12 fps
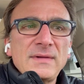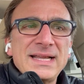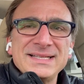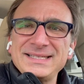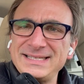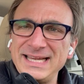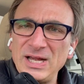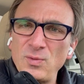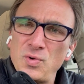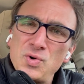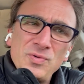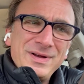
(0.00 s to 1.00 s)
in
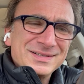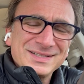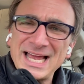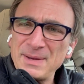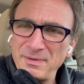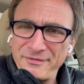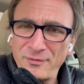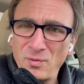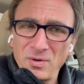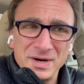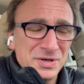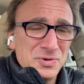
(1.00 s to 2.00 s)
seeing who he's like
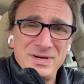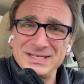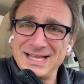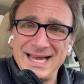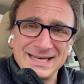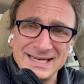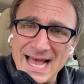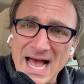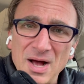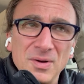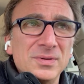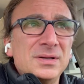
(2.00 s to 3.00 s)
before and who he's like
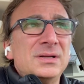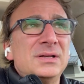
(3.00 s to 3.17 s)
now.